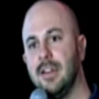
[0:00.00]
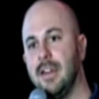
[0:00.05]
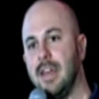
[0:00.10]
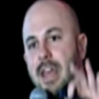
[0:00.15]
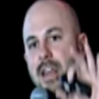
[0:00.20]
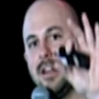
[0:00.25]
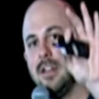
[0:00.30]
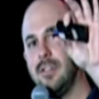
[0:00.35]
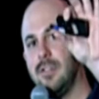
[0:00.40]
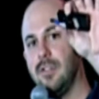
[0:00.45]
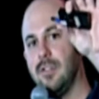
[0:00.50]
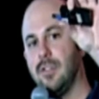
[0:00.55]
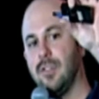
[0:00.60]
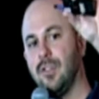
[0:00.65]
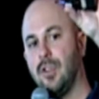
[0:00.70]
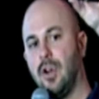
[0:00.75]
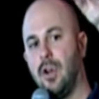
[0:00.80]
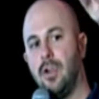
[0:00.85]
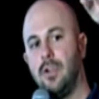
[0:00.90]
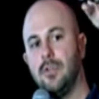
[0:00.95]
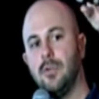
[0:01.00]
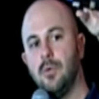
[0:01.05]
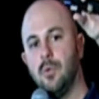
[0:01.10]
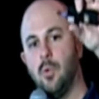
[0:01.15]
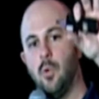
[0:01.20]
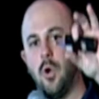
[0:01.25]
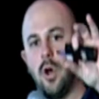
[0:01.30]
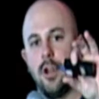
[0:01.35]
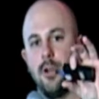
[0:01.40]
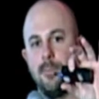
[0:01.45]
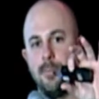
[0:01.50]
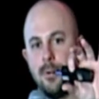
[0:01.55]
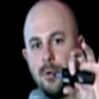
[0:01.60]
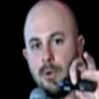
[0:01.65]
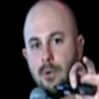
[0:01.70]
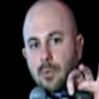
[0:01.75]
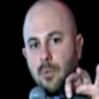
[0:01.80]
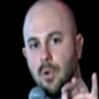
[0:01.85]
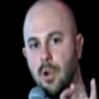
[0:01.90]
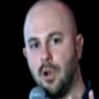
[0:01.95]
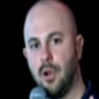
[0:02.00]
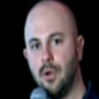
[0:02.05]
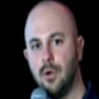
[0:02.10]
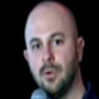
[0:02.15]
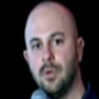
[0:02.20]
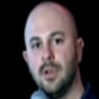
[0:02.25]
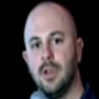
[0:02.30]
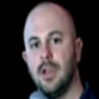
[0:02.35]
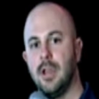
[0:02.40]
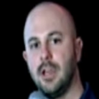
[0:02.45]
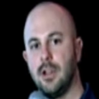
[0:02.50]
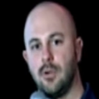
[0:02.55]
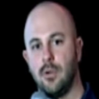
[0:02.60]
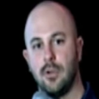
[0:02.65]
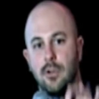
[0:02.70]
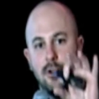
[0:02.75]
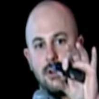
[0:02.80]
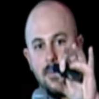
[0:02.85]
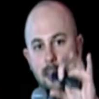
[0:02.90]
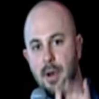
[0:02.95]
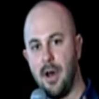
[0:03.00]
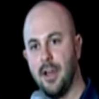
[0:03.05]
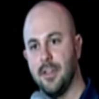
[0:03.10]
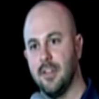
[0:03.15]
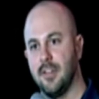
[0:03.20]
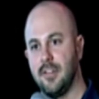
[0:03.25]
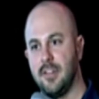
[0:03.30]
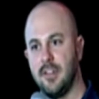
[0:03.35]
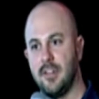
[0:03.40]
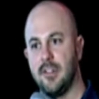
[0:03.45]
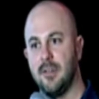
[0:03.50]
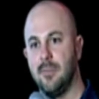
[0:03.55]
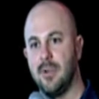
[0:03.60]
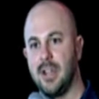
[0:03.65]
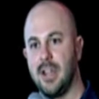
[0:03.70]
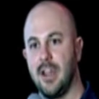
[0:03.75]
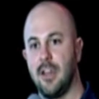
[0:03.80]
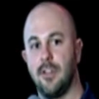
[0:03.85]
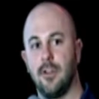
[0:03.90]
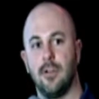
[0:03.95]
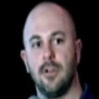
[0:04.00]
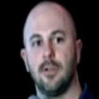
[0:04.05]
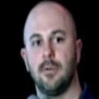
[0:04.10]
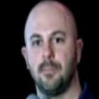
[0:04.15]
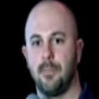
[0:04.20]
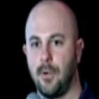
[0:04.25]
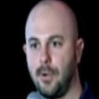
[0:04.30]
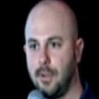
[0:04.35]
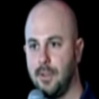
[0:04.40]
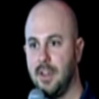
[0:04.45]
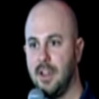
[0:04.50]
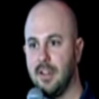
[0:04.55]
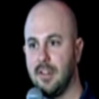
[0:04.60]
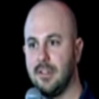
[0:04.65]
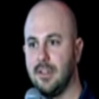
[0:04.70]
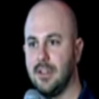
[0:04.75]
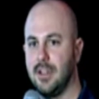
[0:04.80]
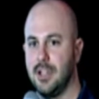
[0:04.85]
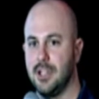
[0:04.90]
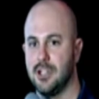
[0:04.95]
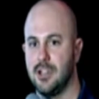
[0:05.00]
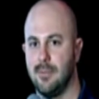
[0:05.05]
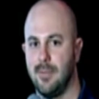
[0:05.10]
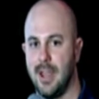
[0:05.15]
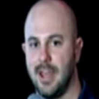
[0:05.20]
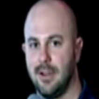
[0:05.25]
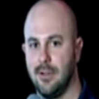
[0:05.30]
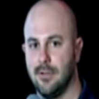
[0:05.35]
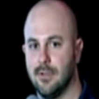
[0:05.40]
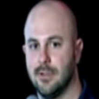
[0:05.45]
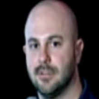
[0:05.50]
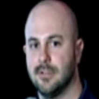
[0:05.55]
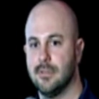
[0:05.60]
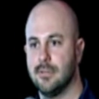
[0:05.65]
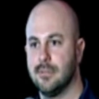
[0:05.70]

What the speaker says: and it's installed 1 per row in order to bond the system together per the installation manual.